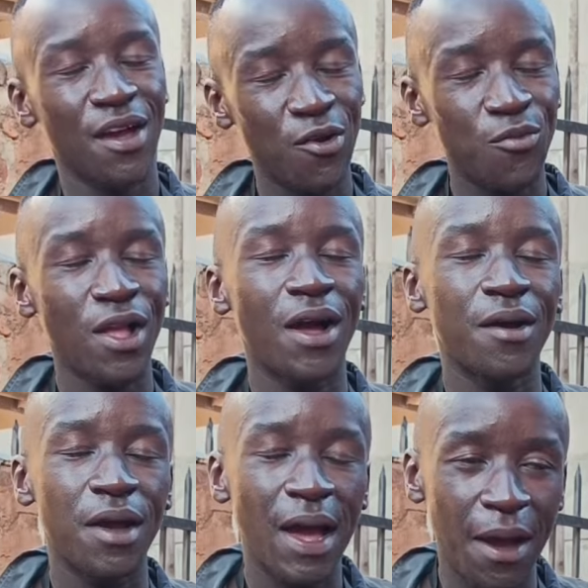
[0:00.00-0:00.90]
Njagala mu
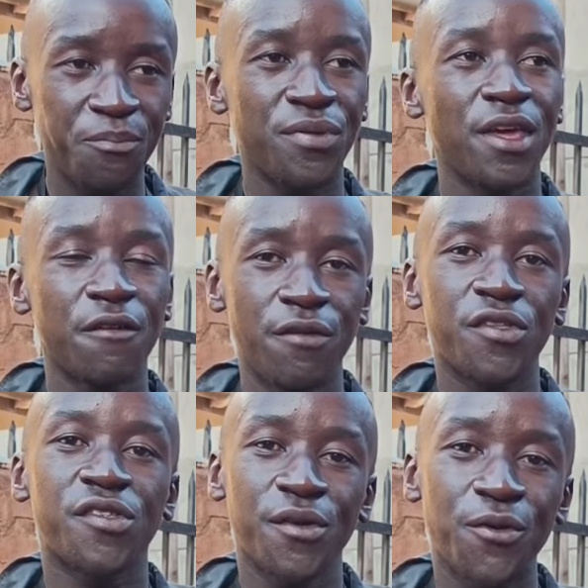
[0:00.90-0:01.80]
happy every
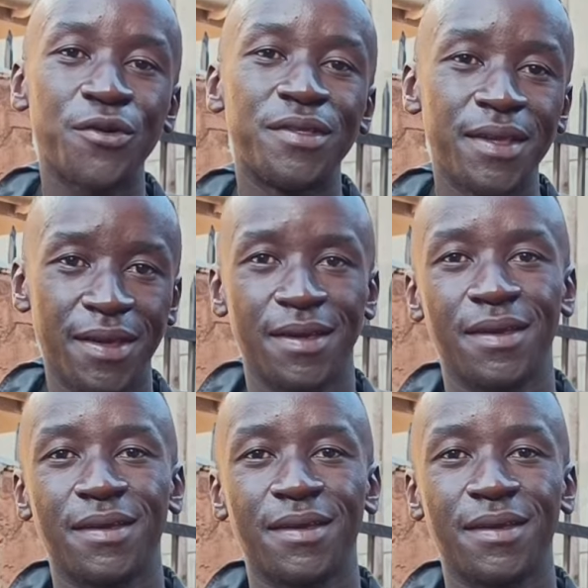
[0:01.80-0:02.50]
single day.